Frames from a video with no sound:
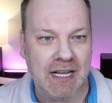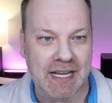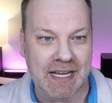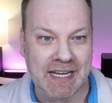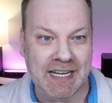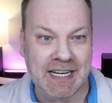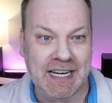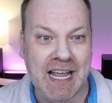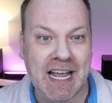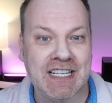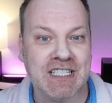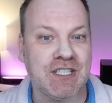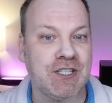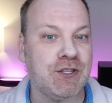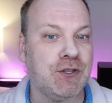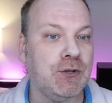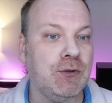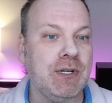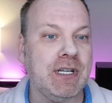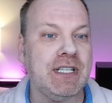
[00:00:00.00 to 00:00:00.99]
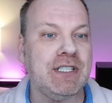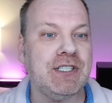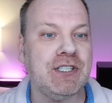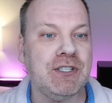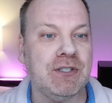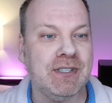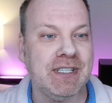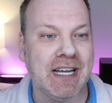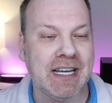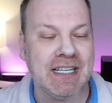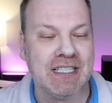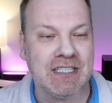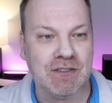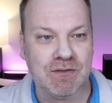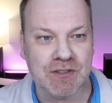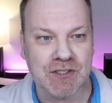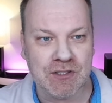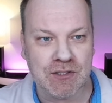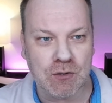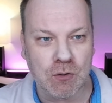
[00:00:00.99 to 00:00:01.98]
It has thirty-two gigs of
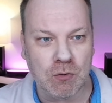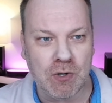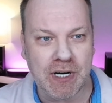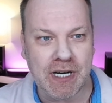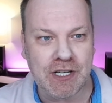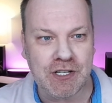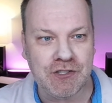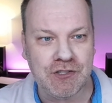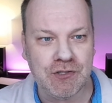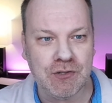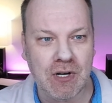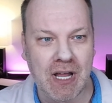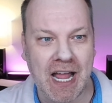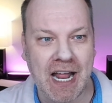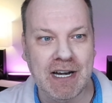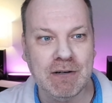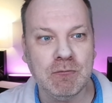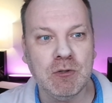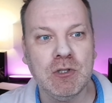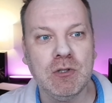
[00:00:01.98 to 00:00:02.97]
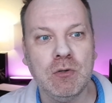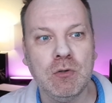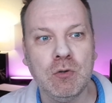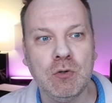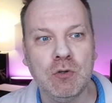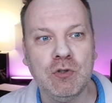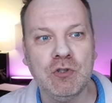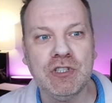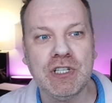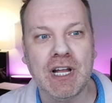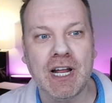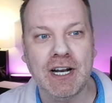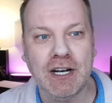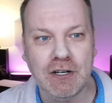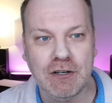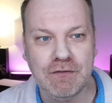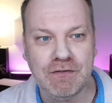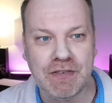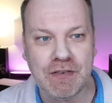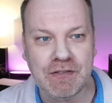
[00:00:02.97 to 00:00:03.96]
storage, and it will hold one
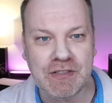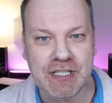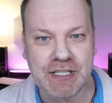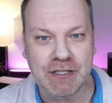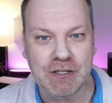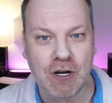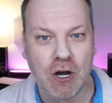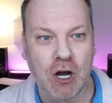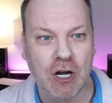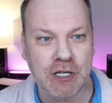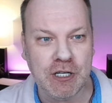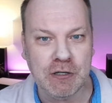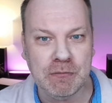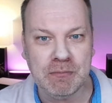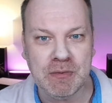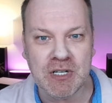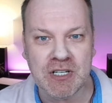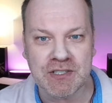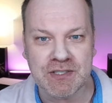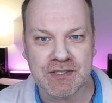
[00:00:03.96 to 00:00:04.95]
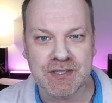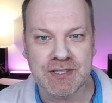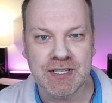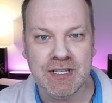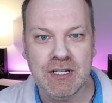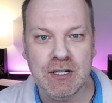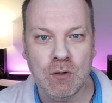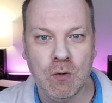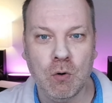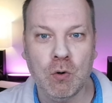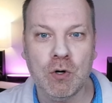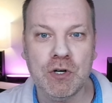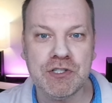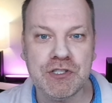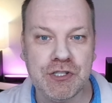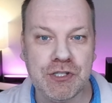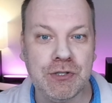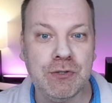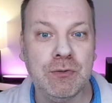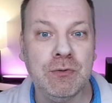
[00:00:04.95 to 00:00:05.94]
hundred fifty audiobooks or
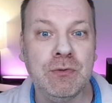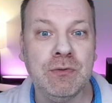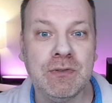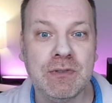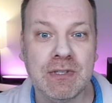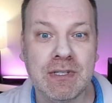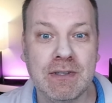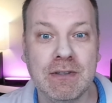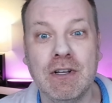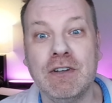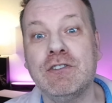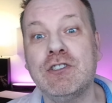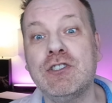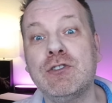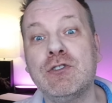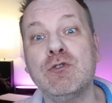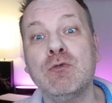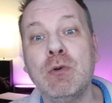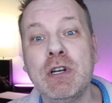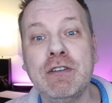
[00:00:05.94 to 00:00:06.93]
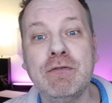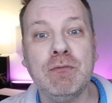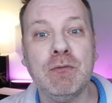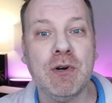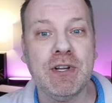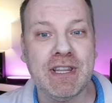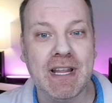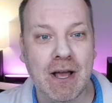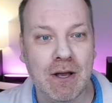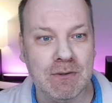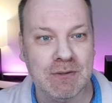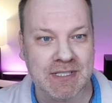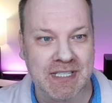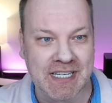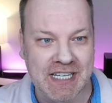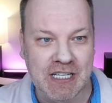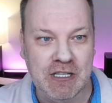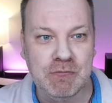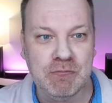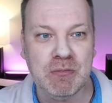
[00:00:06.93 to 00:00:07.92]
twenty-four
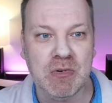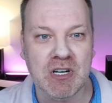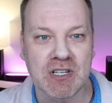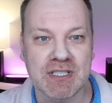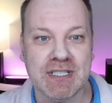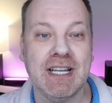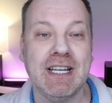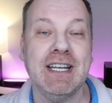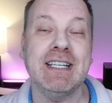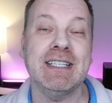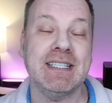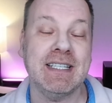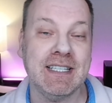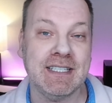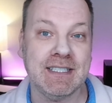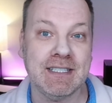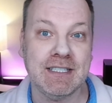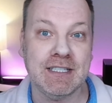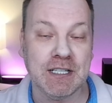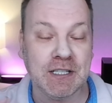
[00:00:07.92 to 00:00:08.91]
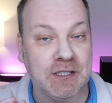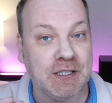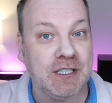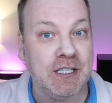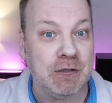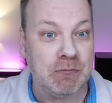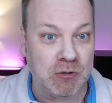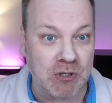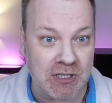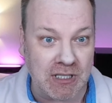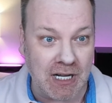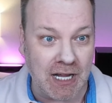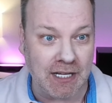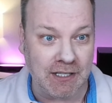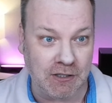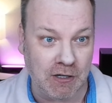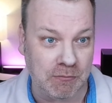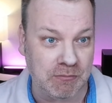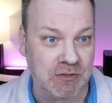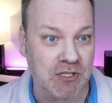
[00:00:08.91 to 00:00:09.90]
thousand ebooks, and this is the Libra
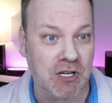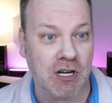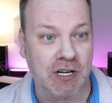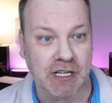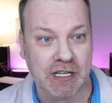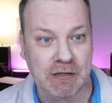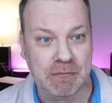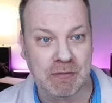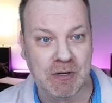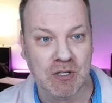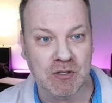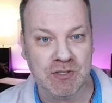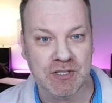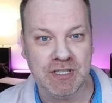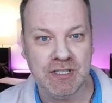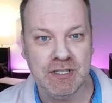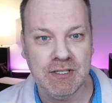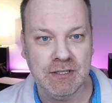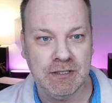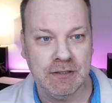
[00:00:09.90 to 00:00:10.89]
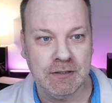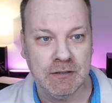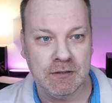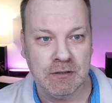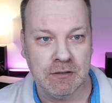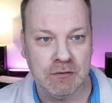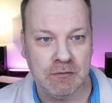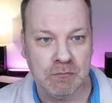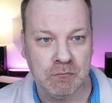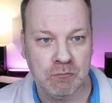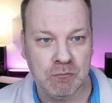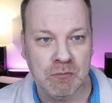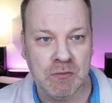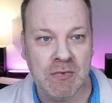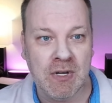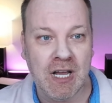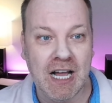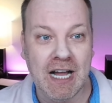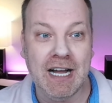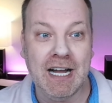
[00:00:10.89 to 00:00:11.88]
color I'm talking about.
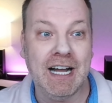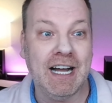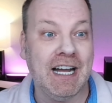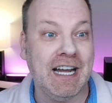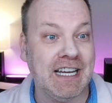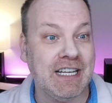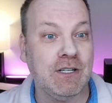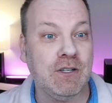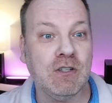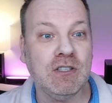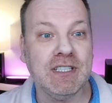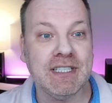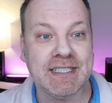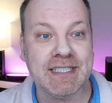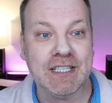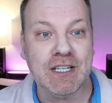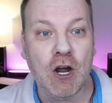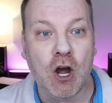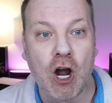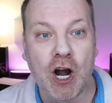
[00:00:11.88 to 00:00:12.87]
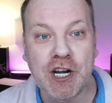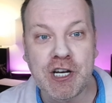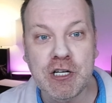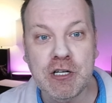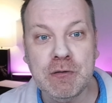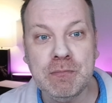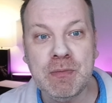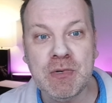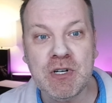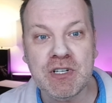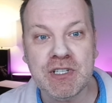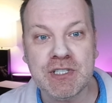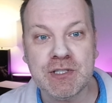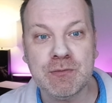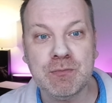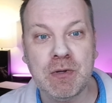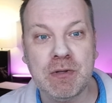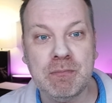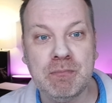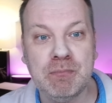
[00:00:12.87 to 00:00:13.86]
Uh, you can listen to
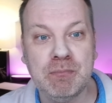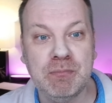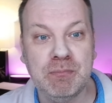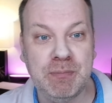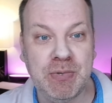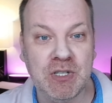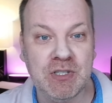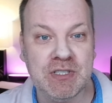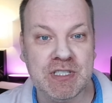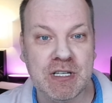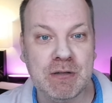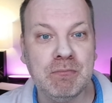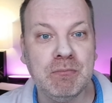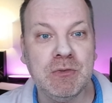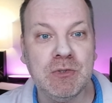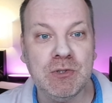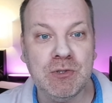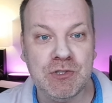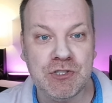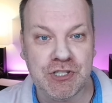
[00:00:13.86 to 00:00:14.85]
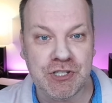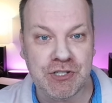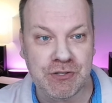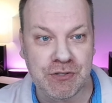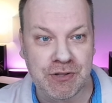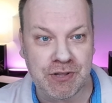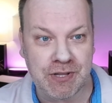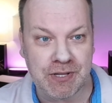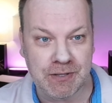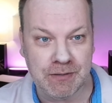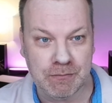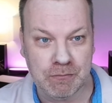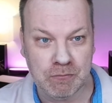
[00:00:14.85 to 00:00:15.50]
audiobooks with built-in Bluetooth.